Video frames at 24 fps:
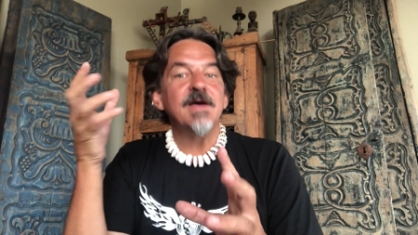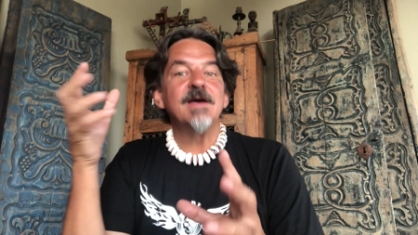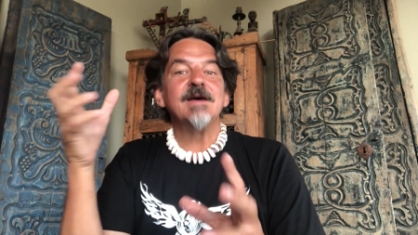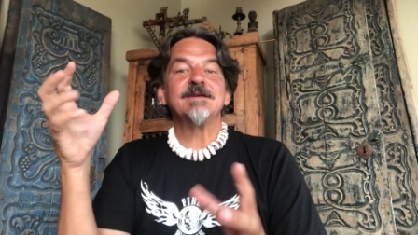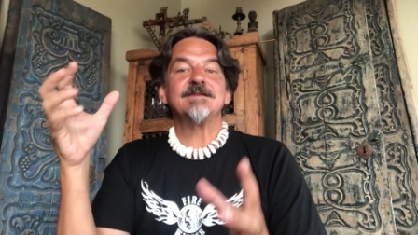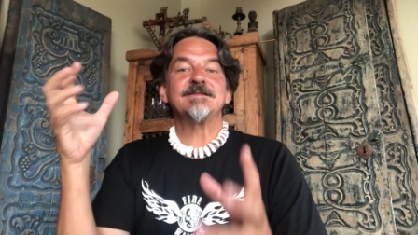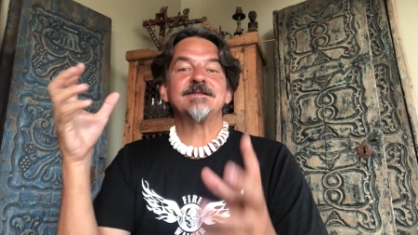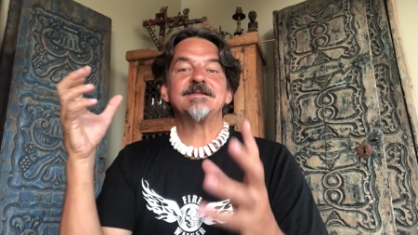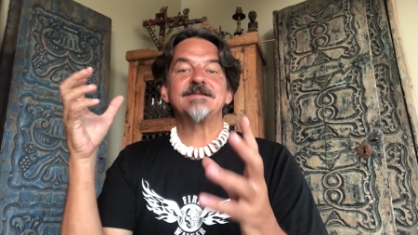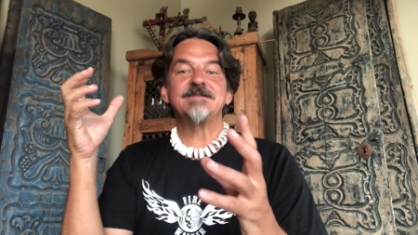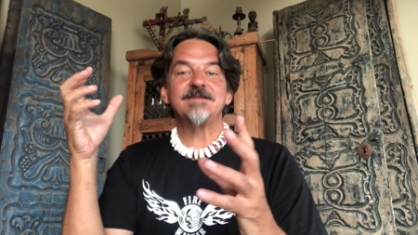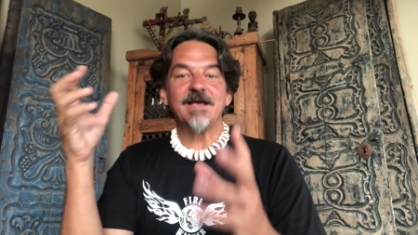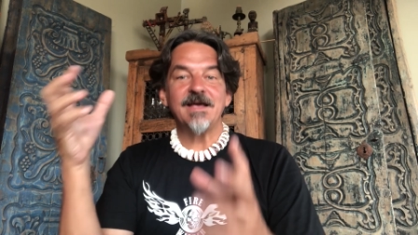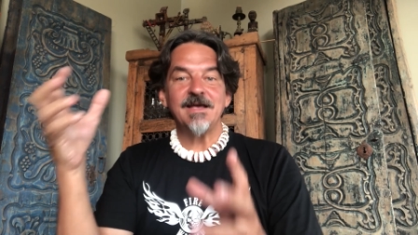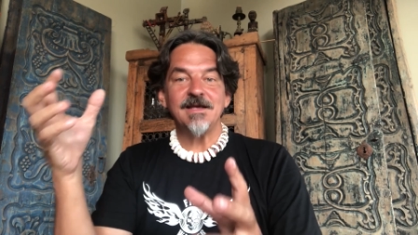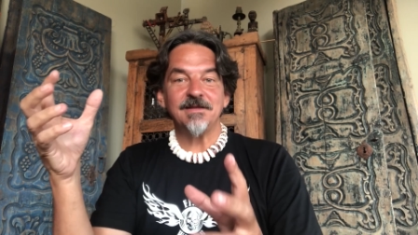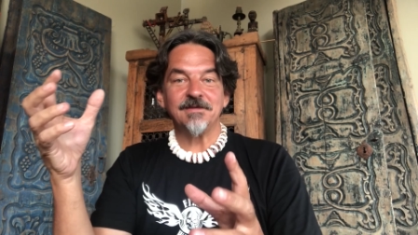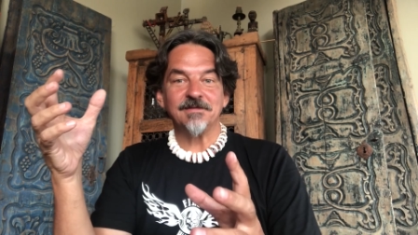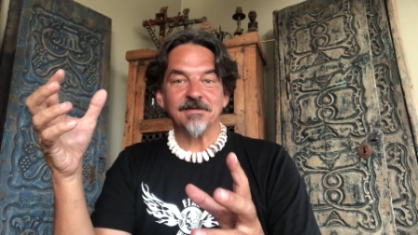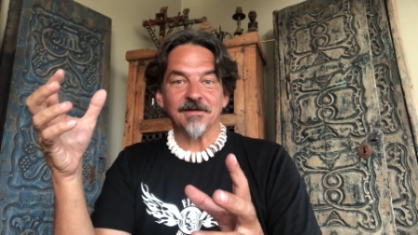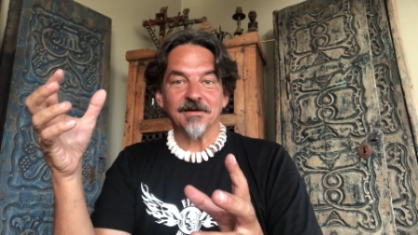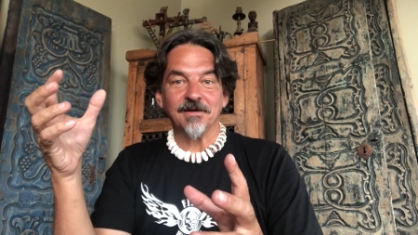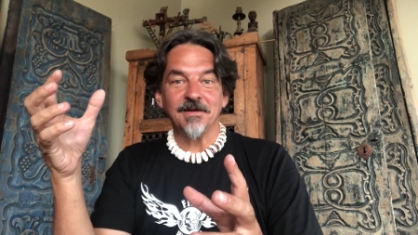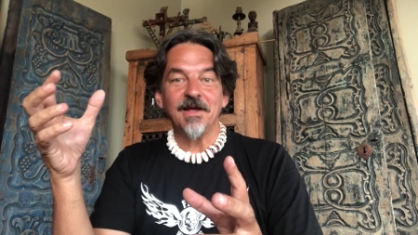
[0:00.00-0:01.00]

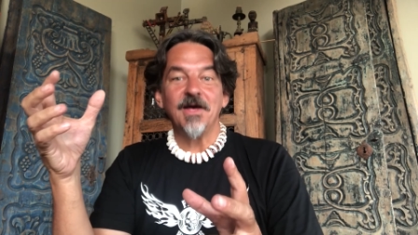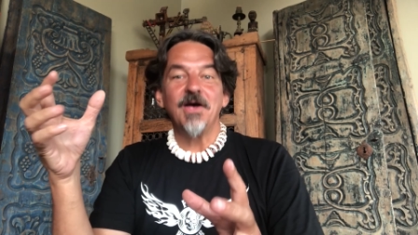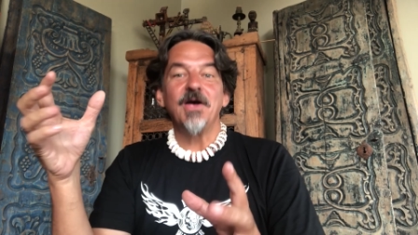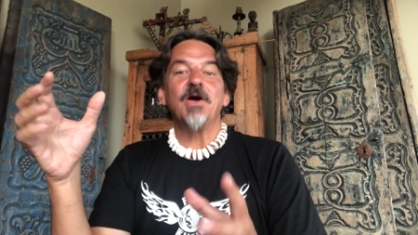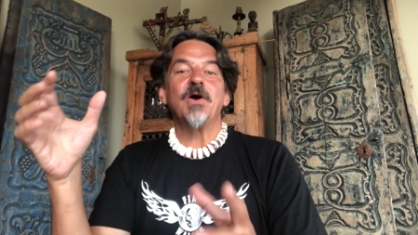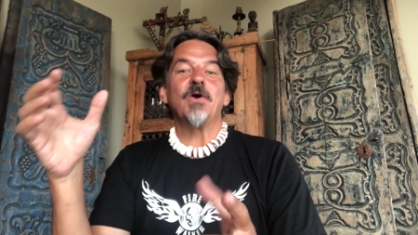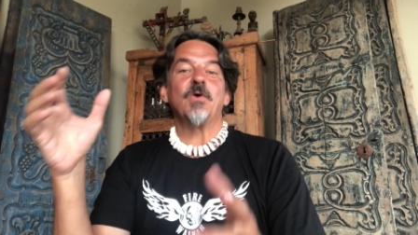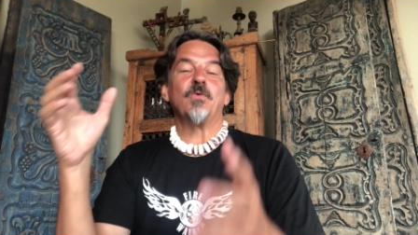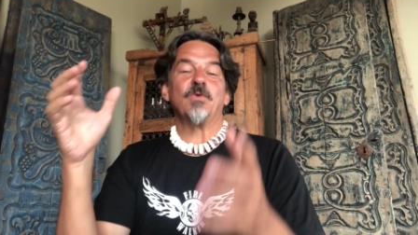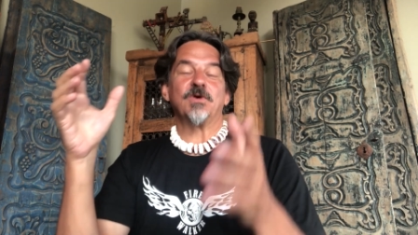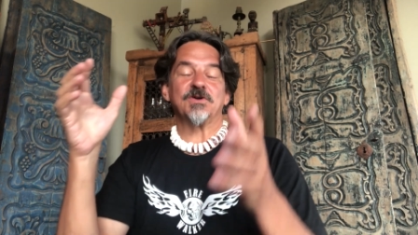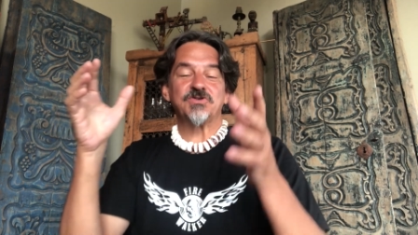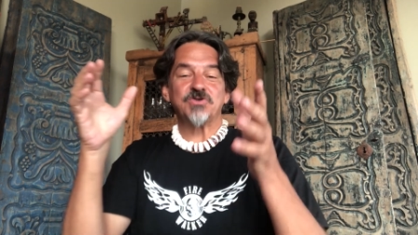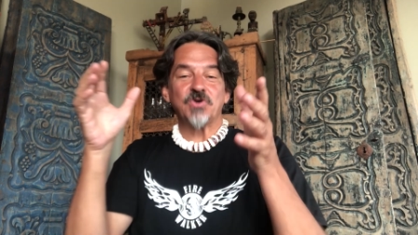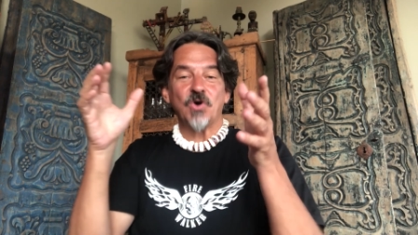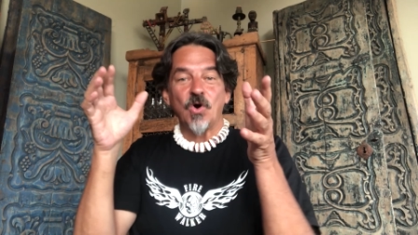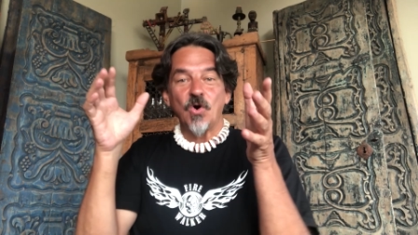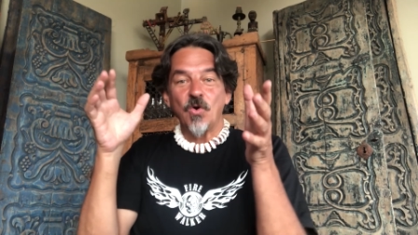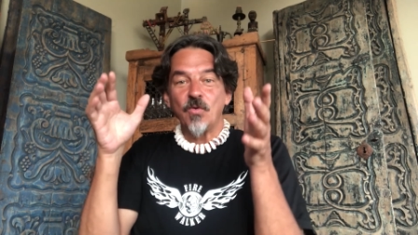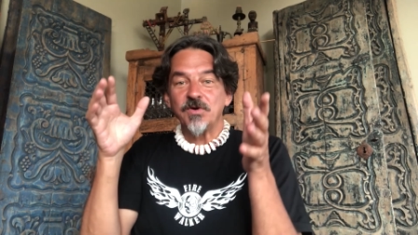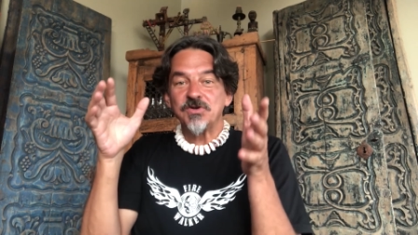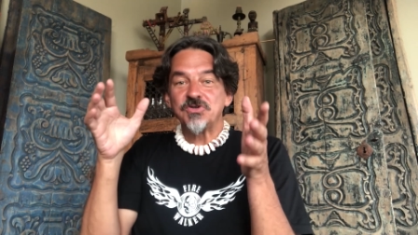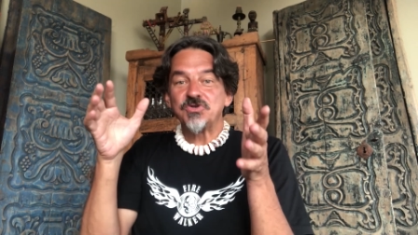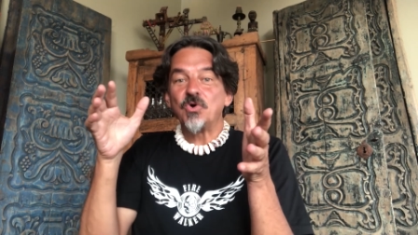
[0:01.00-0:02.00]
Satan was
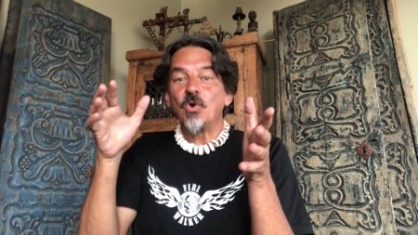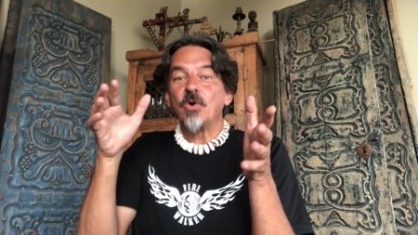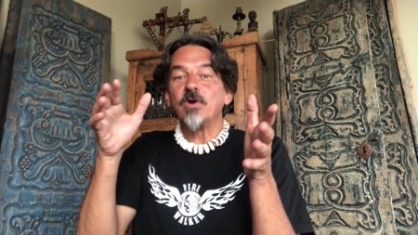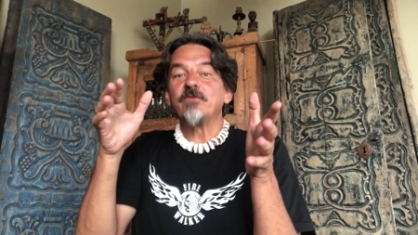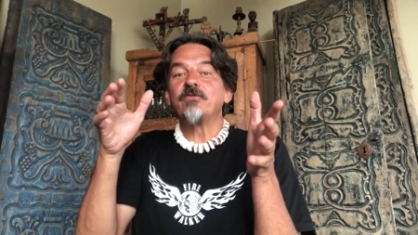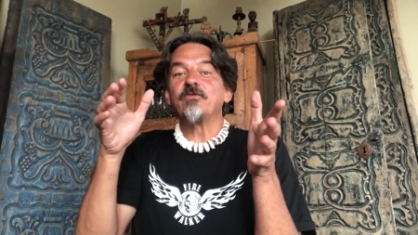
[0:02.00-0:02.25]
always going